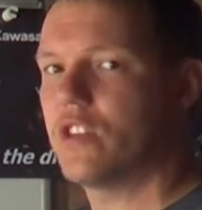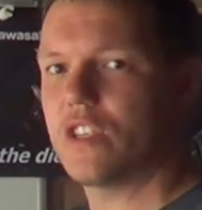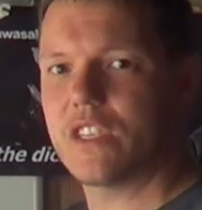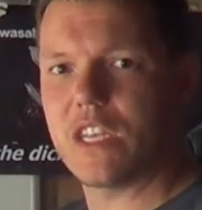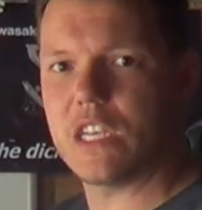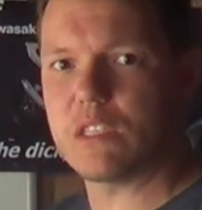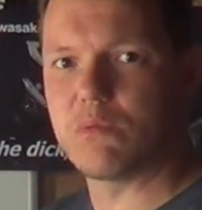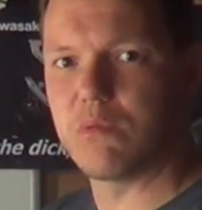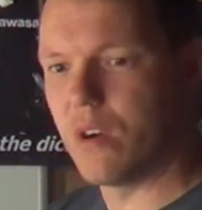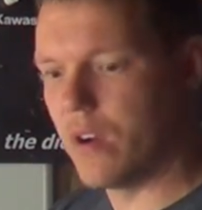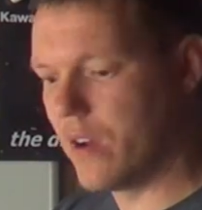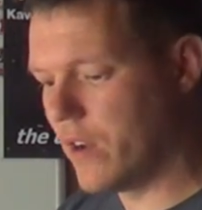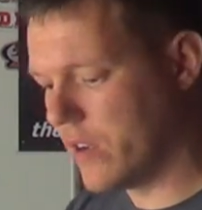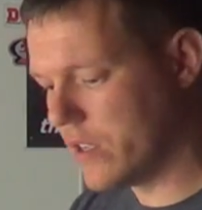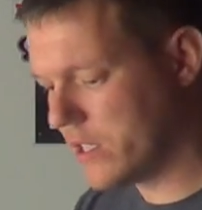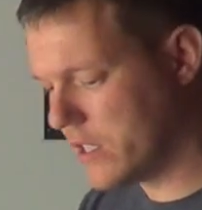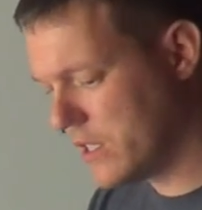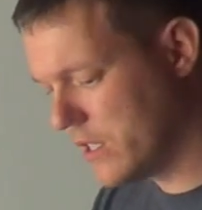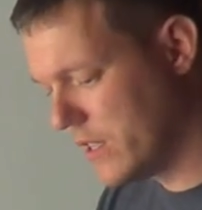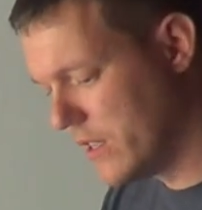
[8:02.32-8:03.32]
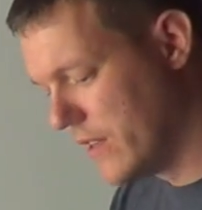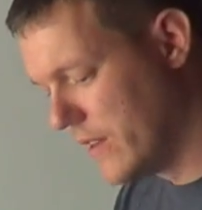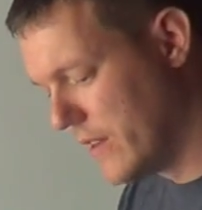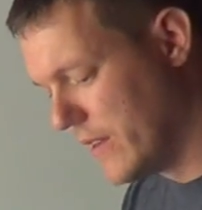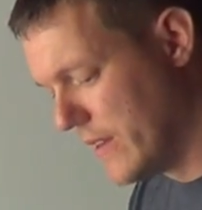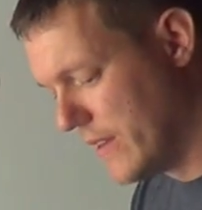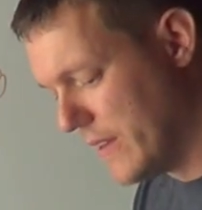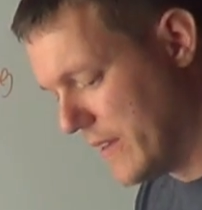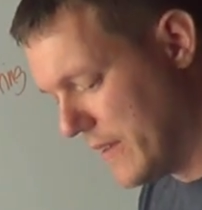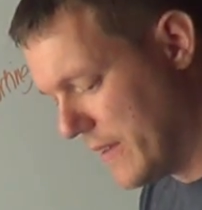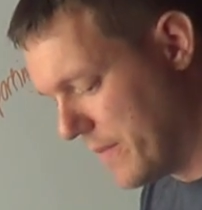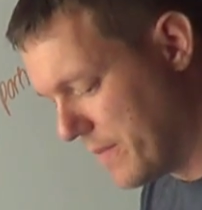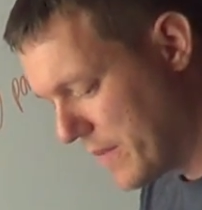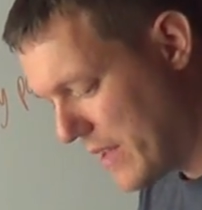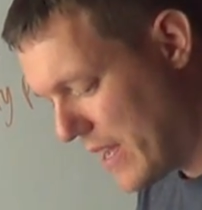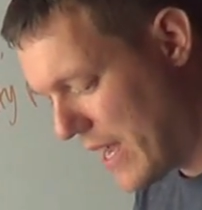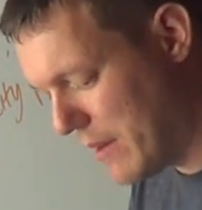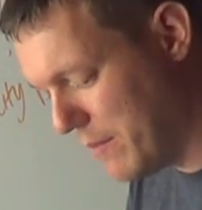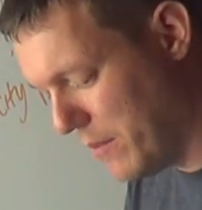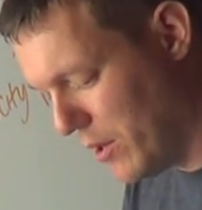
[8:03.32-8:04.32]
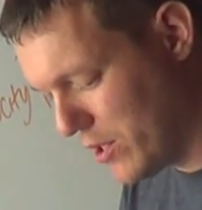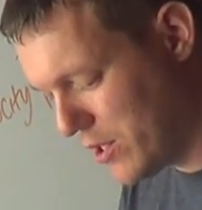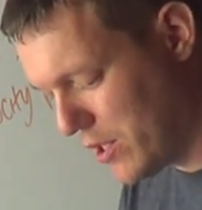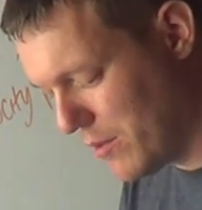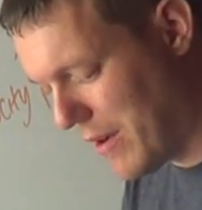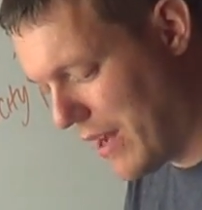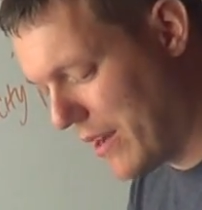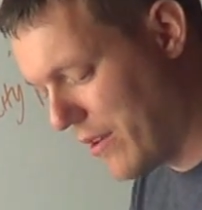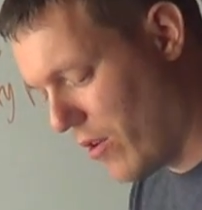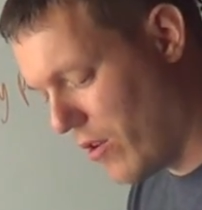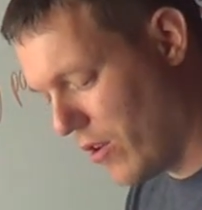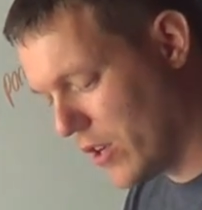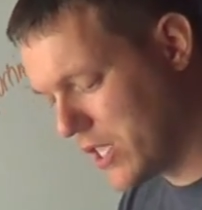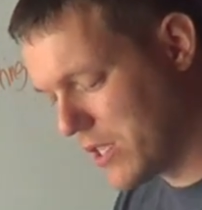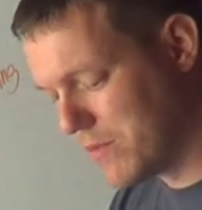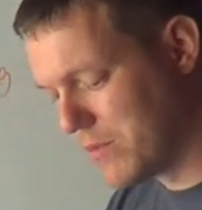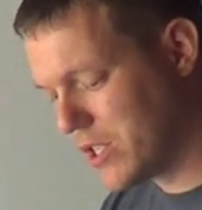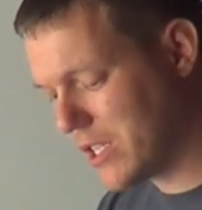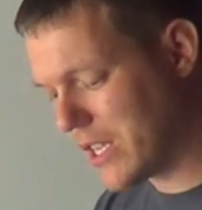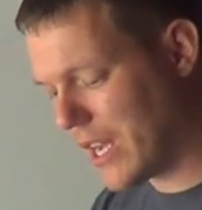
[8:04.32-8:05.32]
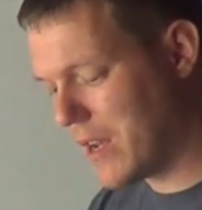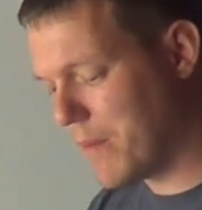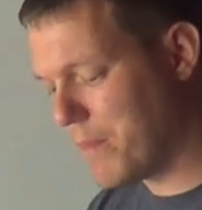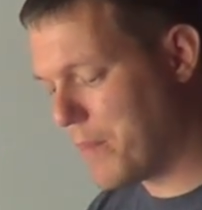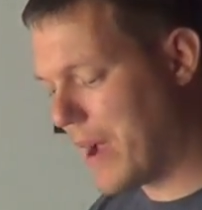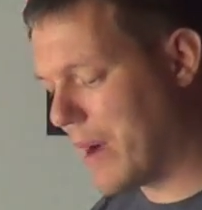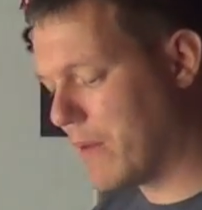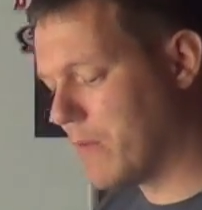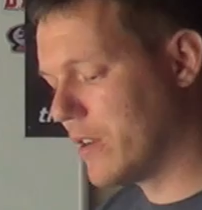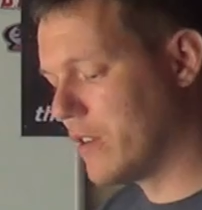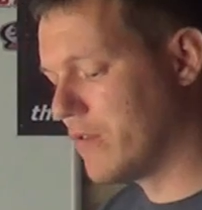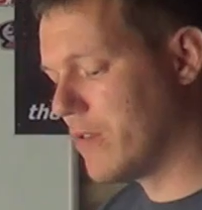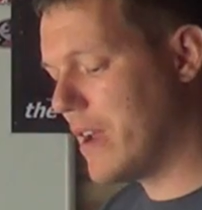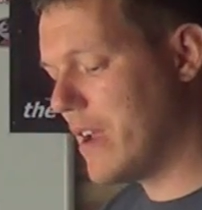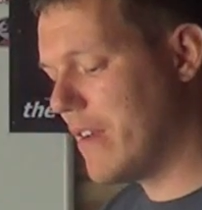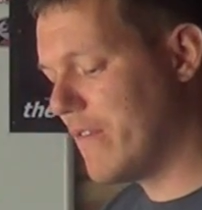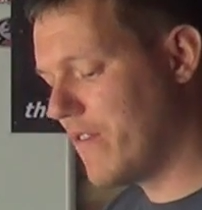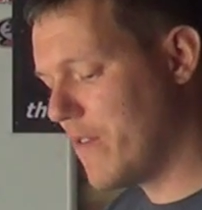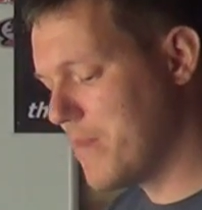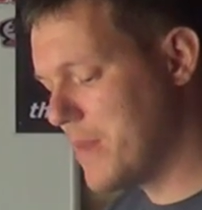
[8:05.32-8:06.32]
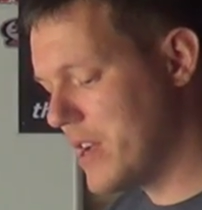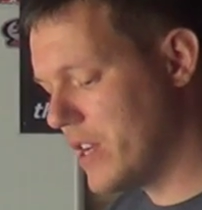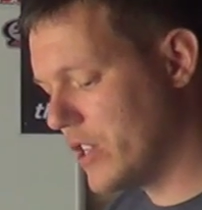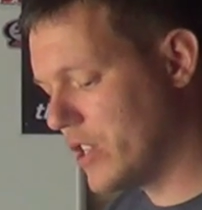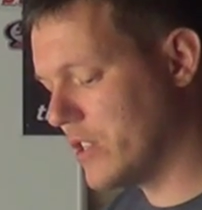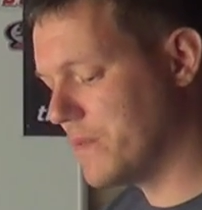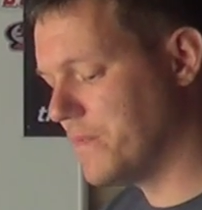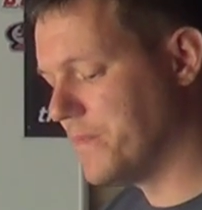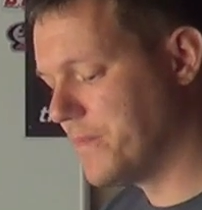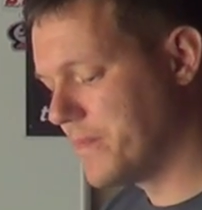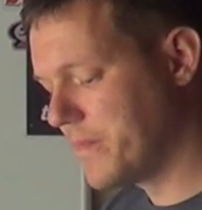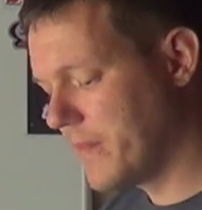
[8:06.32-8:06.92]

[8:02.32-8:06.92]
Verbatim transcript: just gets worse. Hey Motoman, awesome site packed with great information.